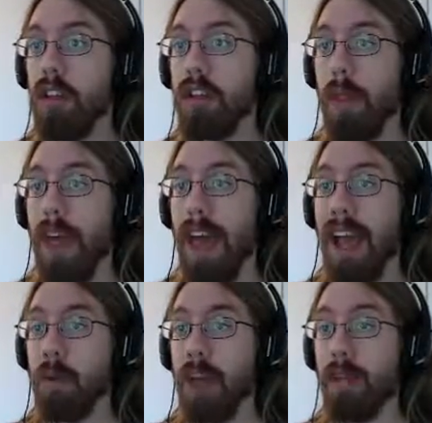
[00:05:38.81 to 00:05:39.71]
so that
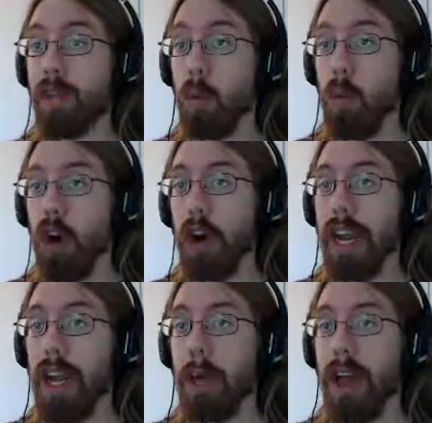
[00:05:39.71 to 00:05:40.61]
I don't have to
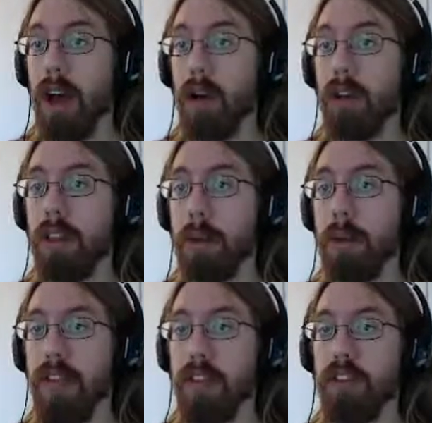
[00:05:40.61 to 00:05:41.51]
worry about the
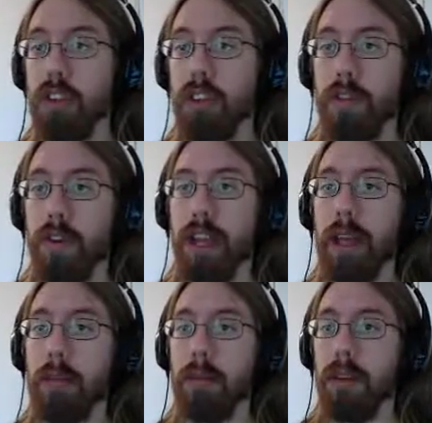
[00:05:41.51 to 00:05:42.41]
potential for
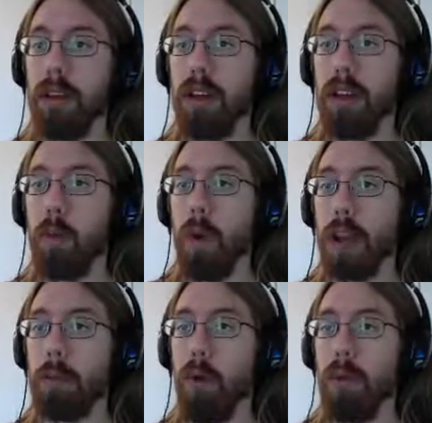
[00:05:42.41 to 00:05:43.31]
him
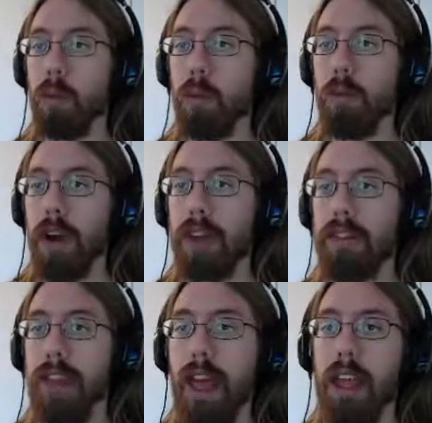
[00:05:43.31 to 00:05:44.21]
winning more than one
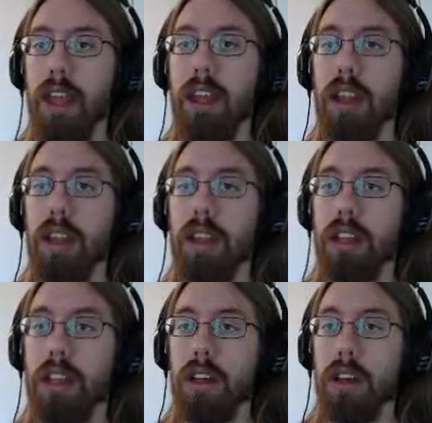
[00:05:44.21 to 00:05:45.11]
race and,
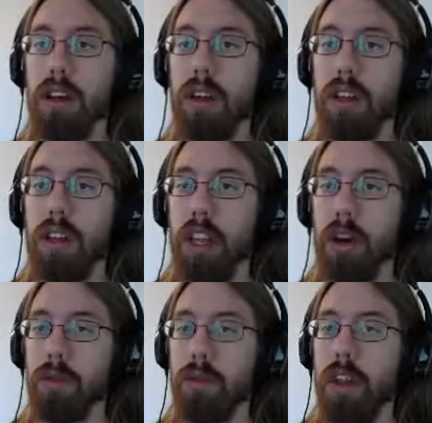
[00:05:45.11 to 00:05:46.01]
you
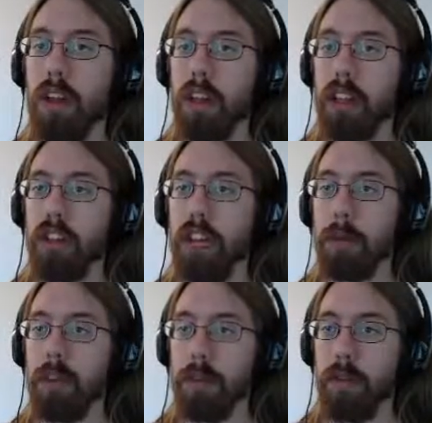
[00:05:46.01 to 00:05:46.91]
know, stealing the
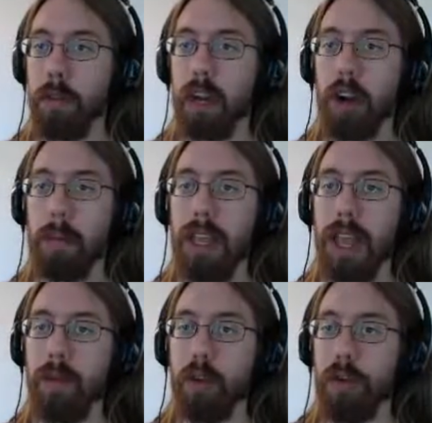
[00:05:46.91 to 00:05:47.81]
championship from me, or me
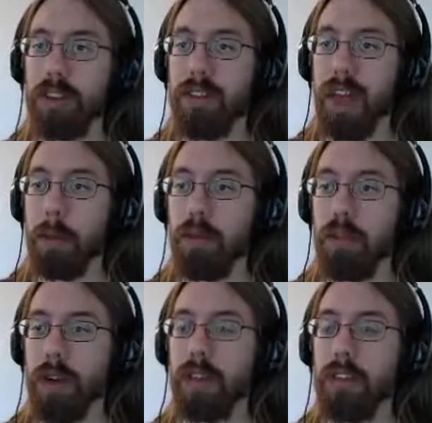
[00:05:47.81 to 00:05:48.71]
having to reset a
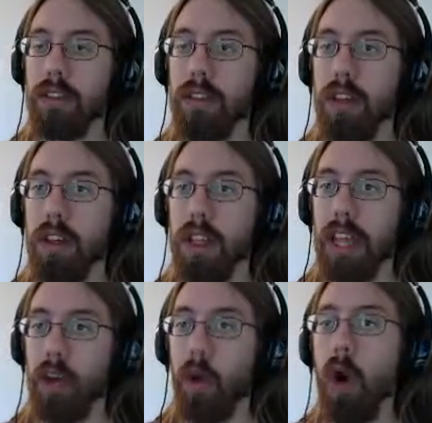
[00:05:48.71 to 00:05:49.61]
bunch of races
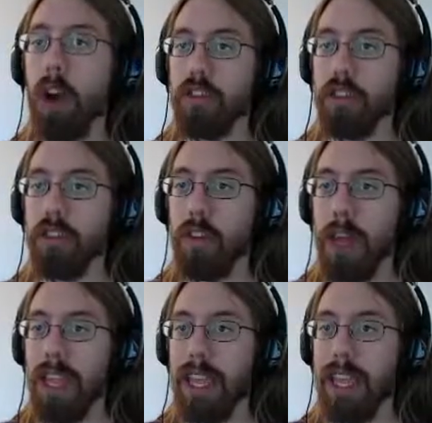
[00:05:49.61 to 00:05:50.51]
later on just so
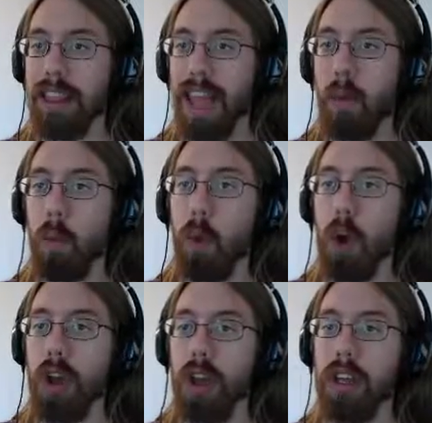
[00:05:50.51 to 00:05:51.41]
I can get that
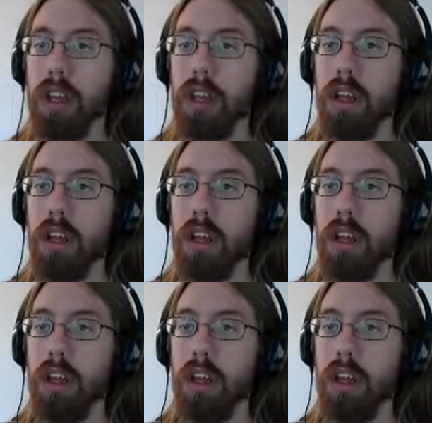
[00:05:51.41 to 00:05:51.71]
one